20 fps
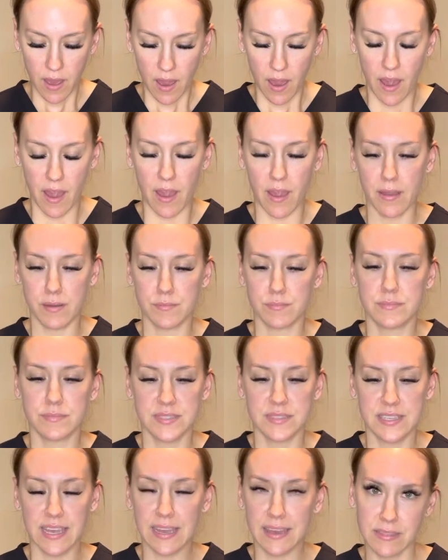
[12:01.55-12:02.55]
Um,
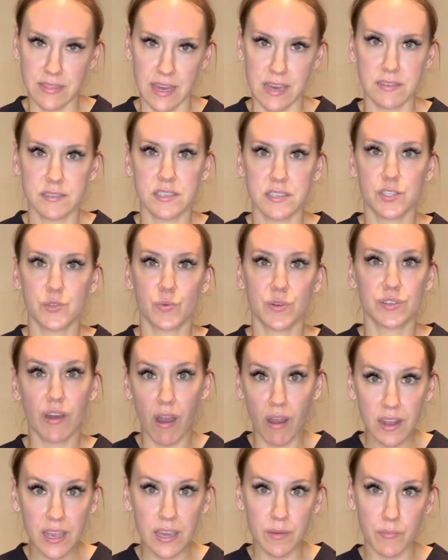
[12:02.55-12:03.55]
second thing, since we're
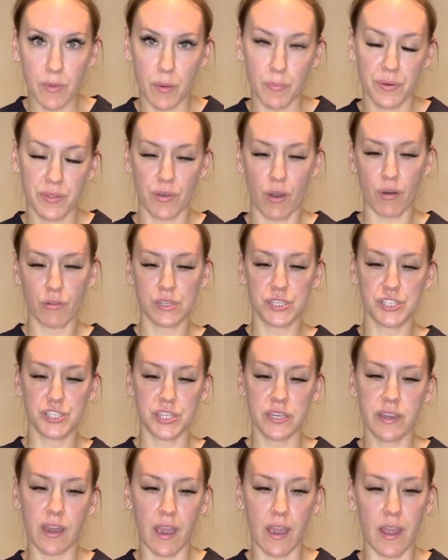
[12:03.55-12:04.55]
talking about
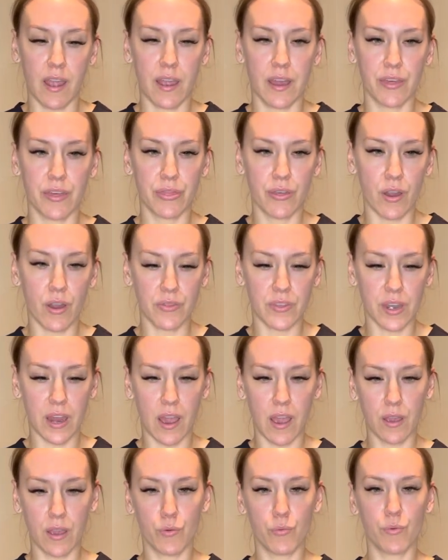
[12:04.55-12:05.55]
pathology, I thought that
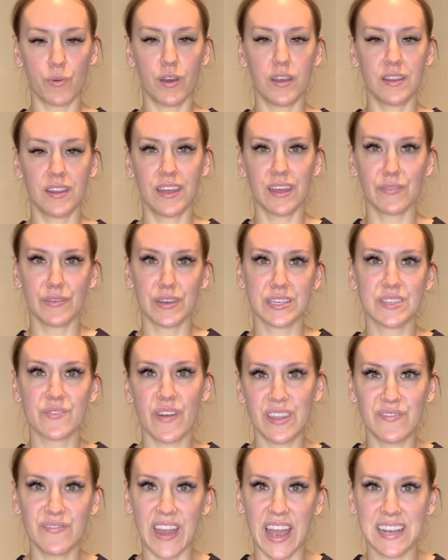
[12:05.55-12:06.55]
I would give us
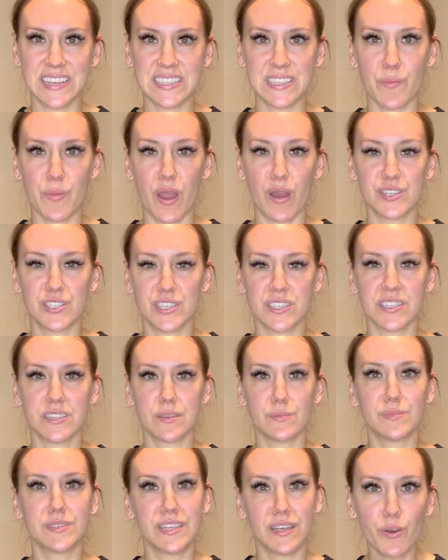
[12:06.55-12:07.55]
fun facts about just
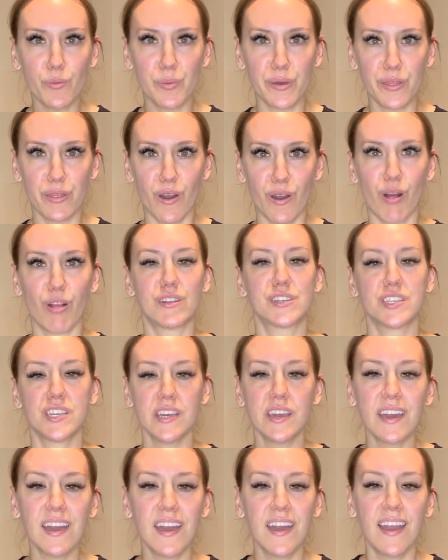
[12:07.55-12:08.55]
some dental
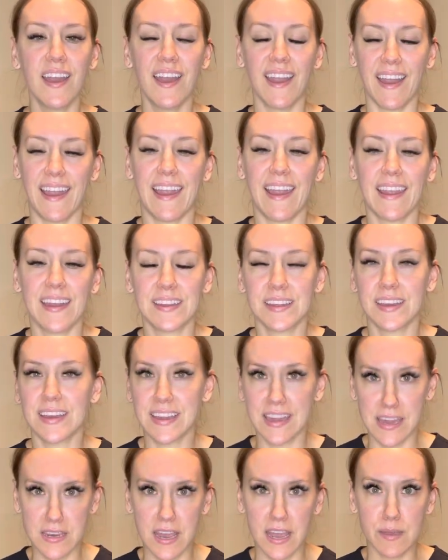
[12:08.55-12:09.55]
pathology. And
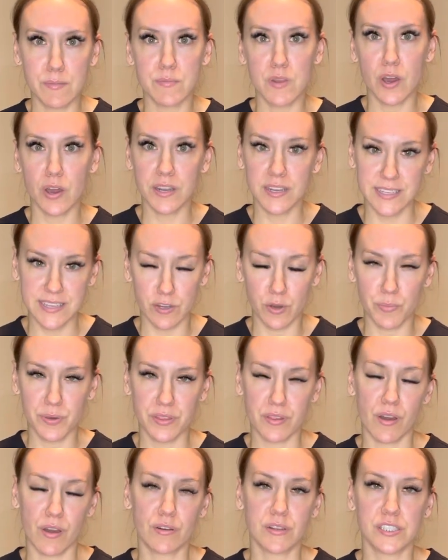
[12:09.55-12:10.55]
again, I'm not a dental
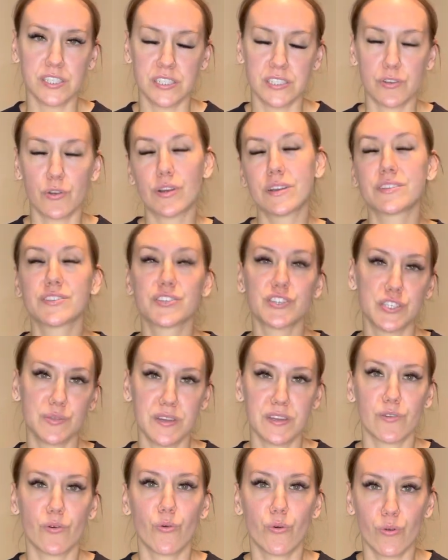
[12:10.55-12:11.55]
pathologist, or excuse me,
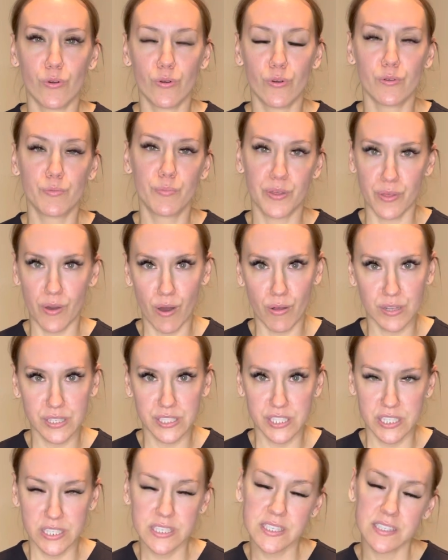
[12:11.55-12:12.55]
an oral
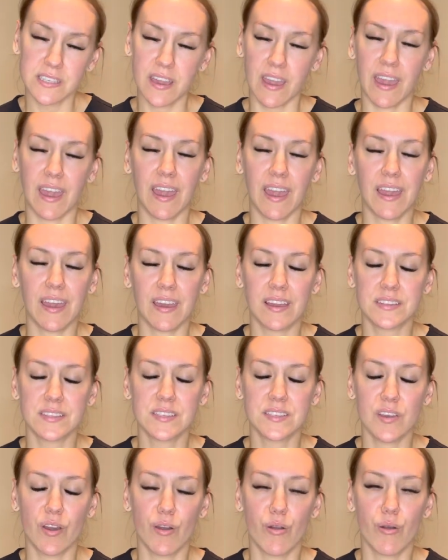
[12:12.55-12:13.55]
pathologist. And
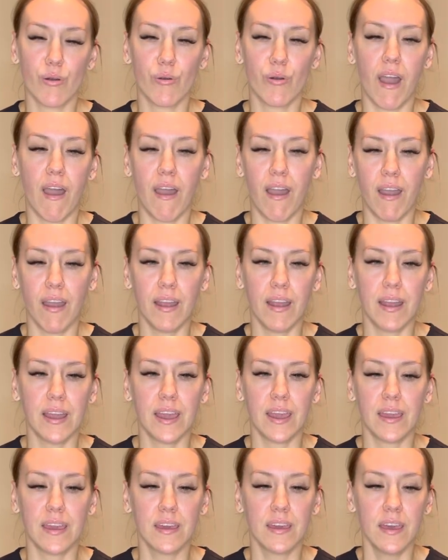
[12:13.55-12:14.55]
so
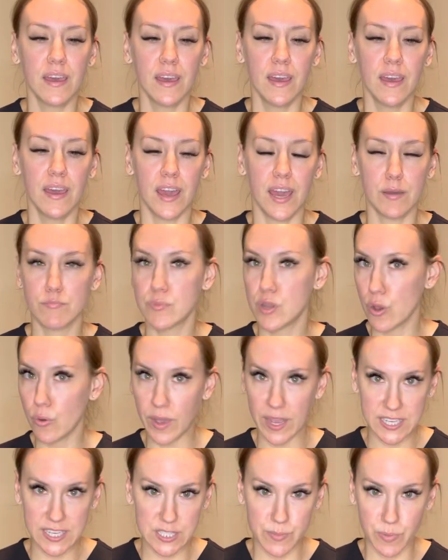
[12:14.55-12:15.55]
I am no
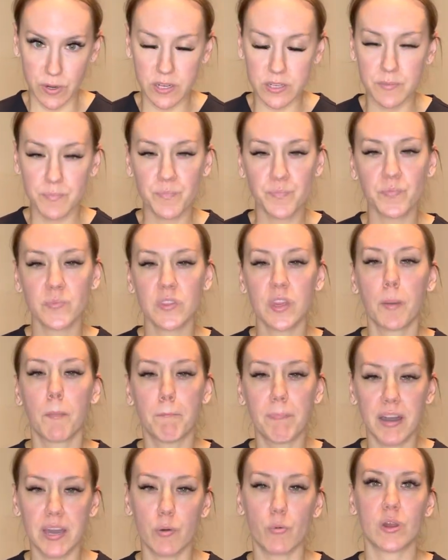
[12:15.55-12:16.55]
expert,
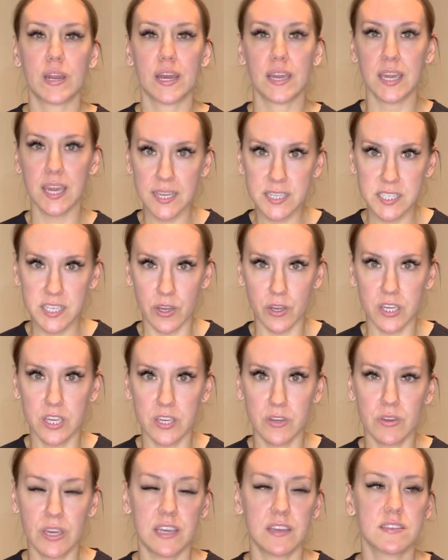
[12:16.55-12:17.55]
but what I can tell you
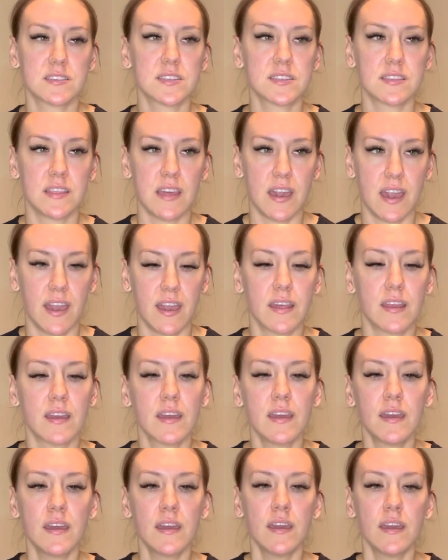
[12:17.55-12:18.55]
is that
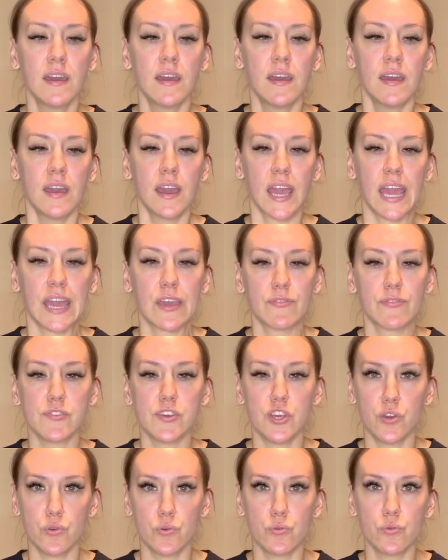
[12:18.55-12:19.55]
if
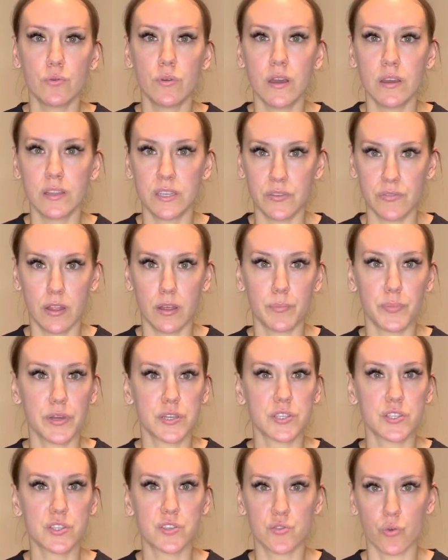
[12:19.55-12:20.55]
you develop a
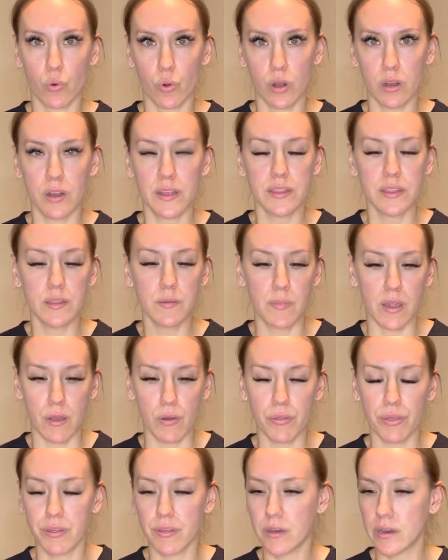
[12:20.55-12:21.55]
sore in the
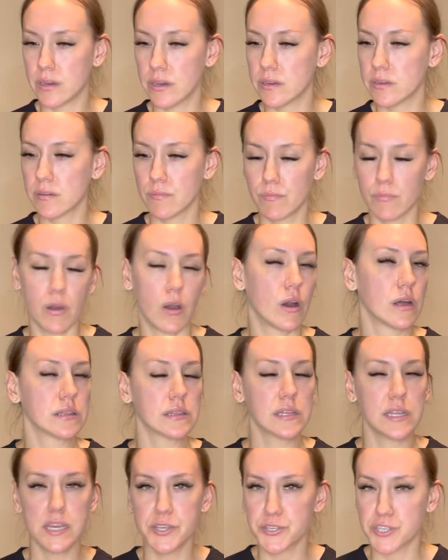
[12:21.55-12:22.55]
mouth, a
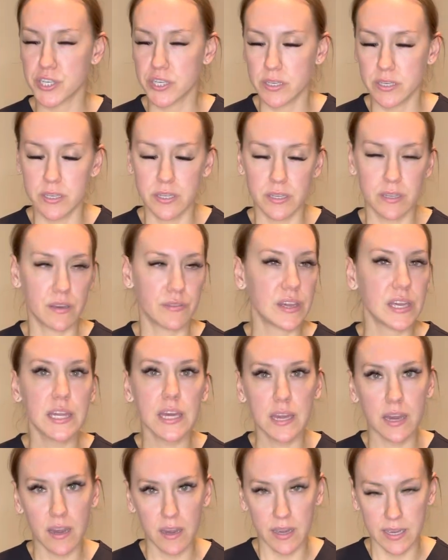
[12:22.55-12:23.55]
lesion of any
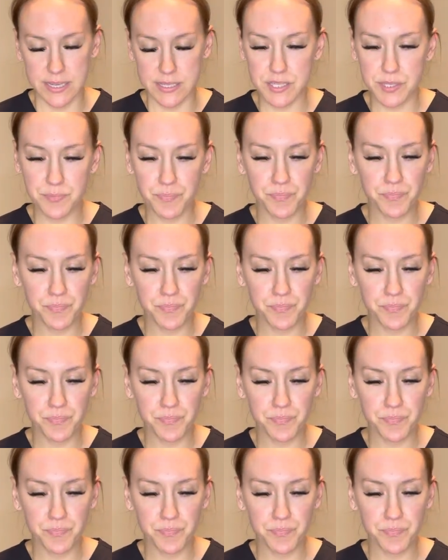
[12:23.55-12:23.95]
kind,